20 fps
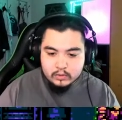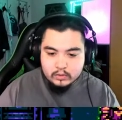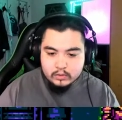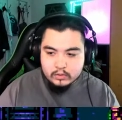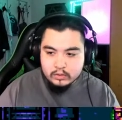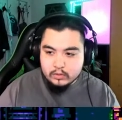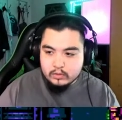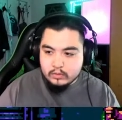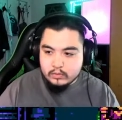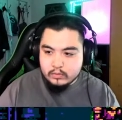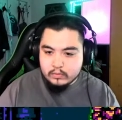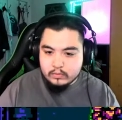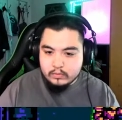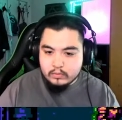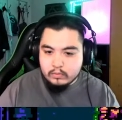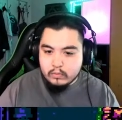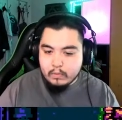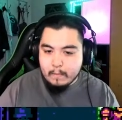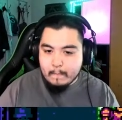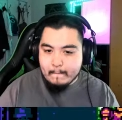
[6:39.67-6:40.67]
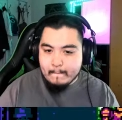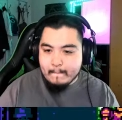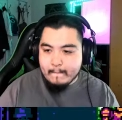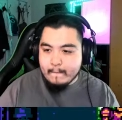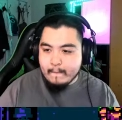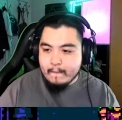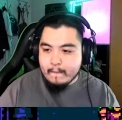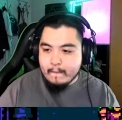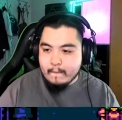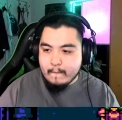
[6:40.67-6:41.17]

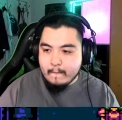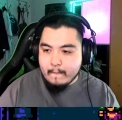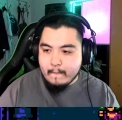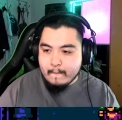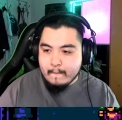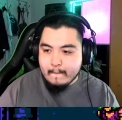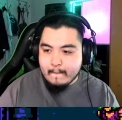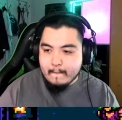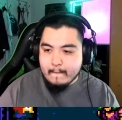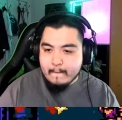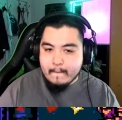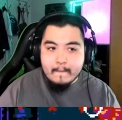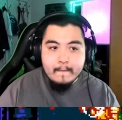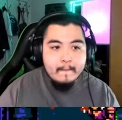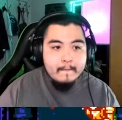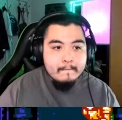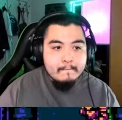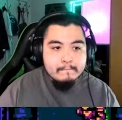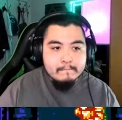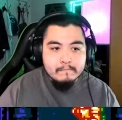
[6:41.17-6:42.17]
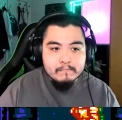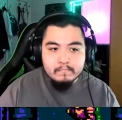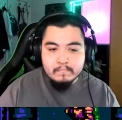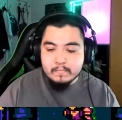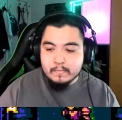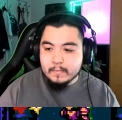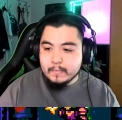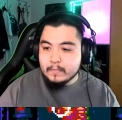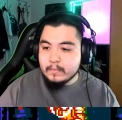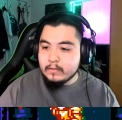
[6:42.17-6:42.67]

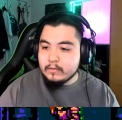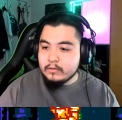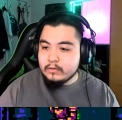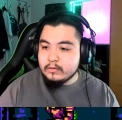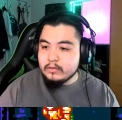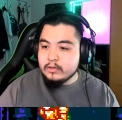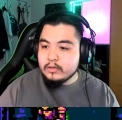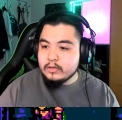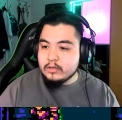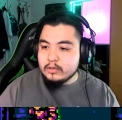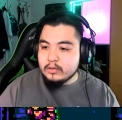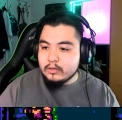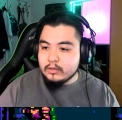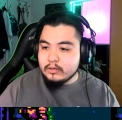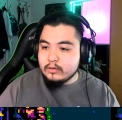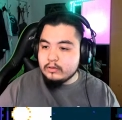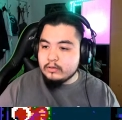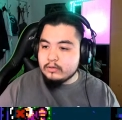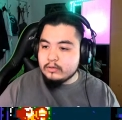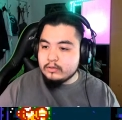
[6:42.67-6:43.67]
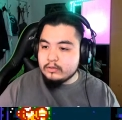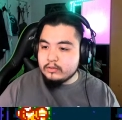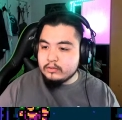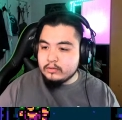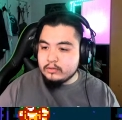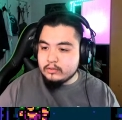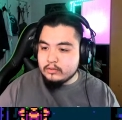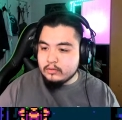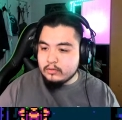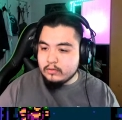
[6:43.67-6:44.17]

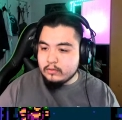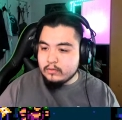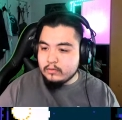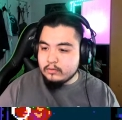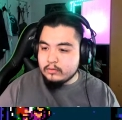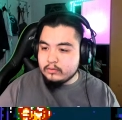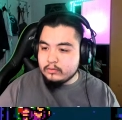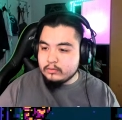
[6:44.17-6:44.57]
No one is speaking in this clip.